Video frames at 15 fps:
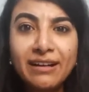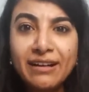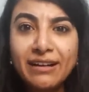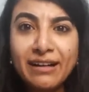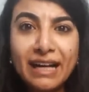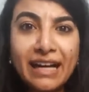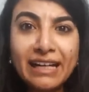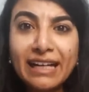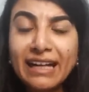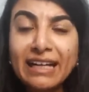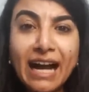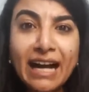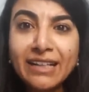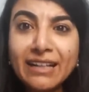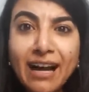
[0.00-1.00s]
Right? Like
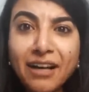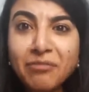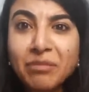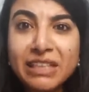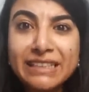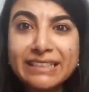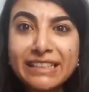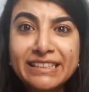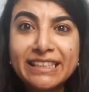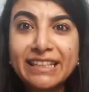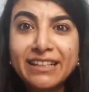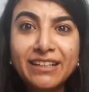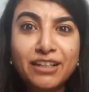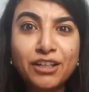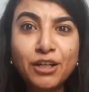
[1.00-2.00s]
I can't be
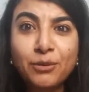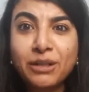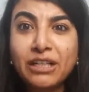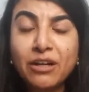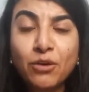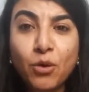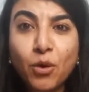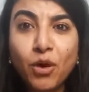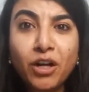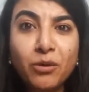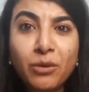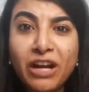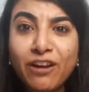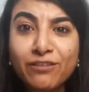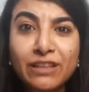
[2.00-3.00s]
sitting here with an old
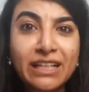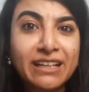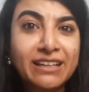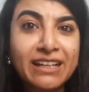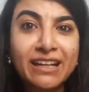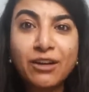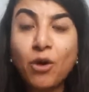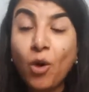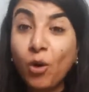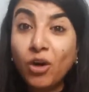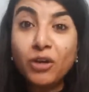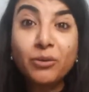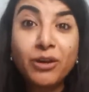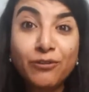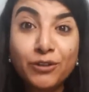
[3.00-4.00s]
way of thinking,
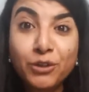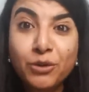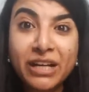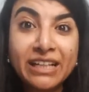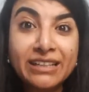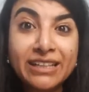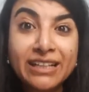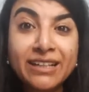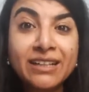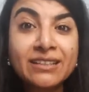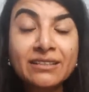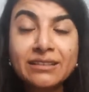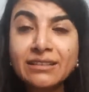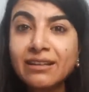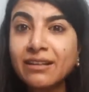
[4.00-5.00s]
old way of doing
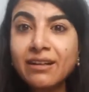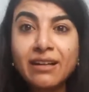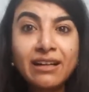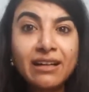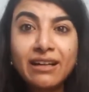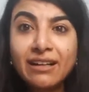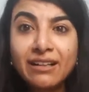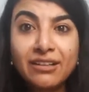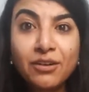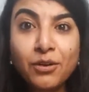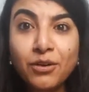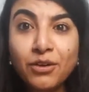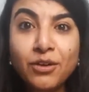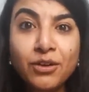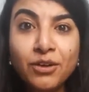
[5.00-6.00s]
things.
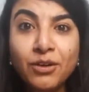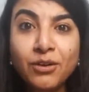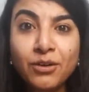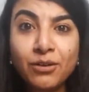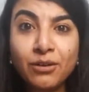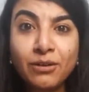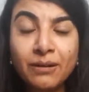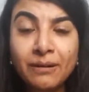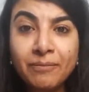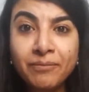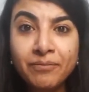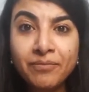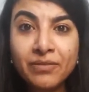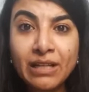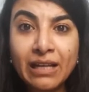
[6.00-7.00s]
No.
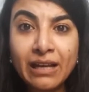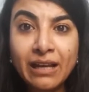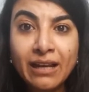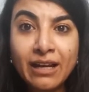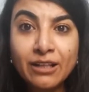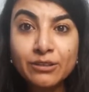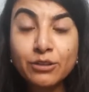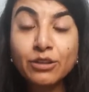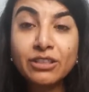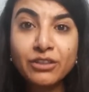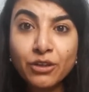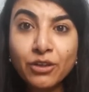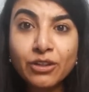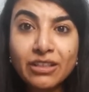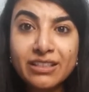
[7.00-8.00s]
So,
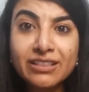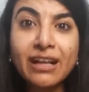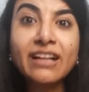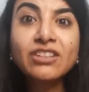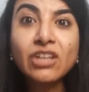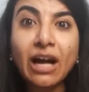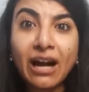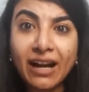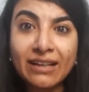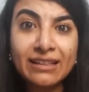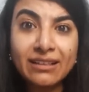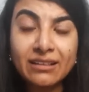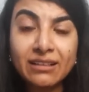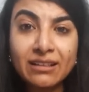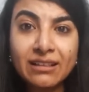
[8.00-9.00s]
such
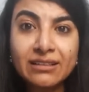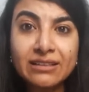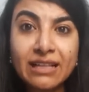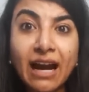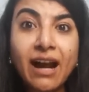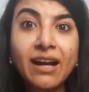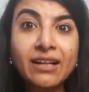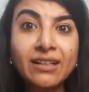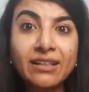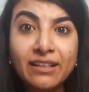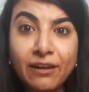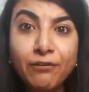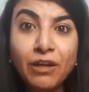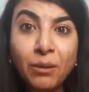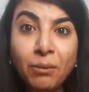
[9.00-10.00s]
articles are
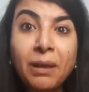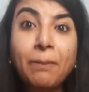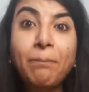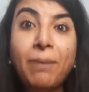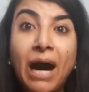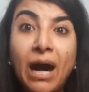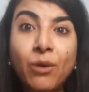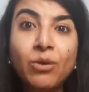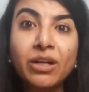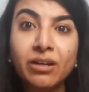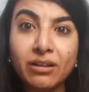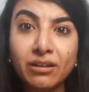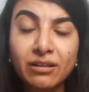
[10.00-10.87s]
giving me power.